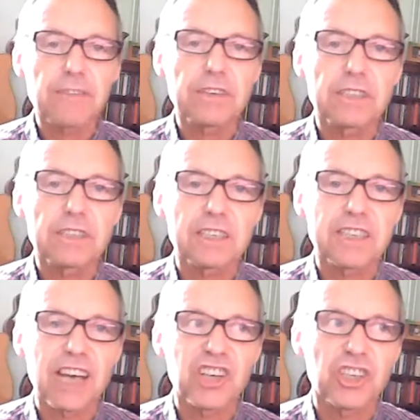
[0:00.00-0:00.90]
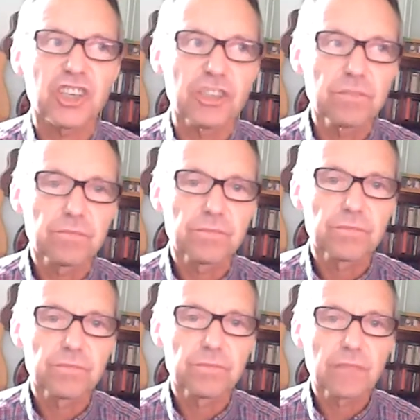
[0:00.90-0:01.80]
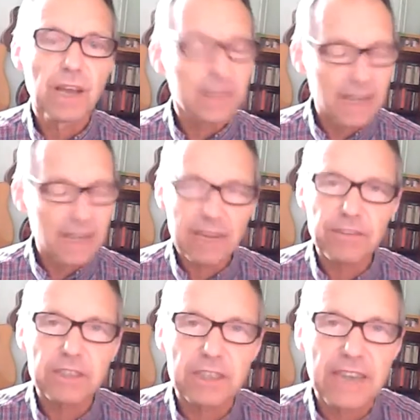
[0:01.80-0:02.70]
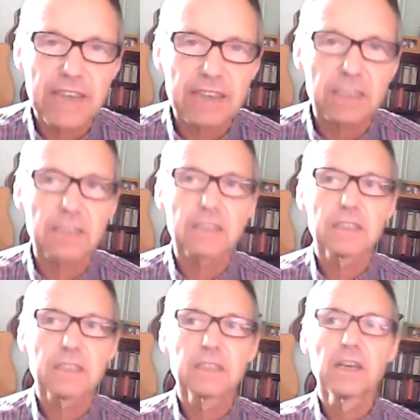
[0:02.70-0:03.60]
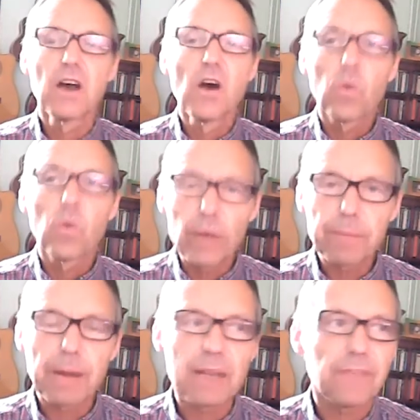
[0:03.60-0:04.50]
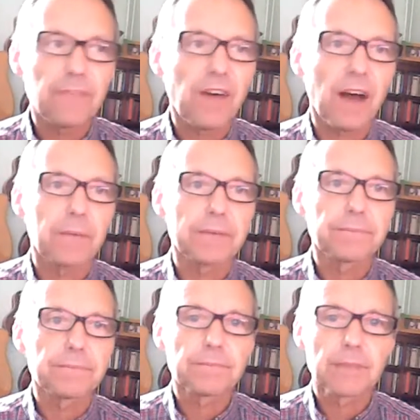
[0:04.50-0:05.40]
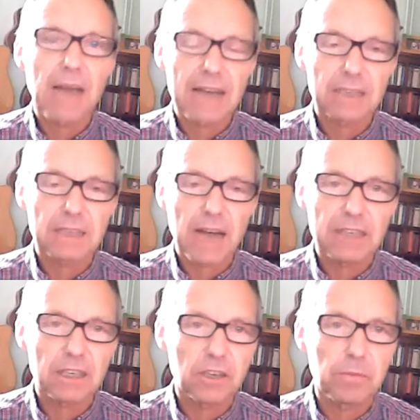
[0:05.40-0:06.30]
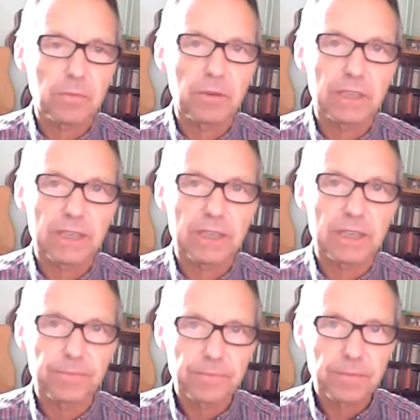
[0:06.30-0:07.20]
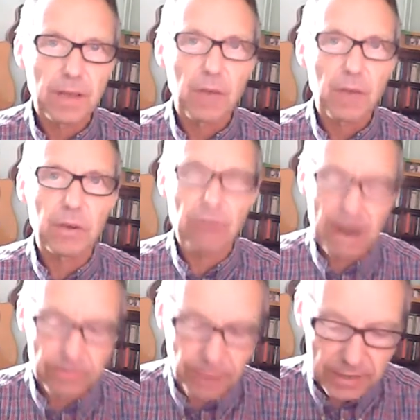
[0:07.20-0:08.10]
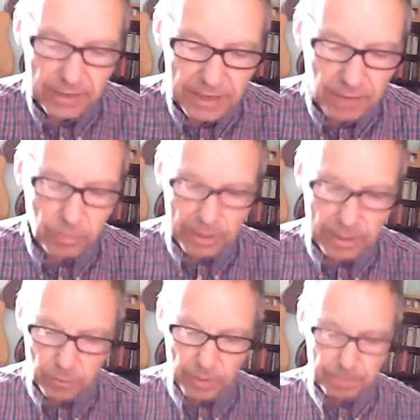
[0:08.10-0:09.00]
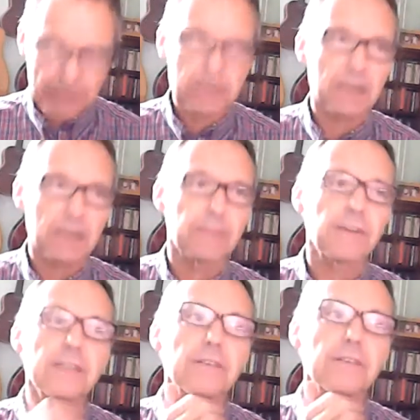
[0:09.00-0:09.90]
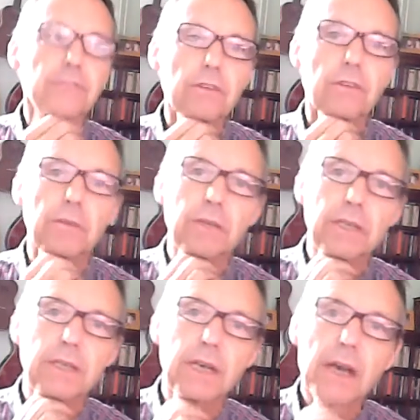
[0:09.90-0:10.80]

us the station, they give us the tenders, we pay the firemen as a community. We crowdfund it. We basically fund it through the community,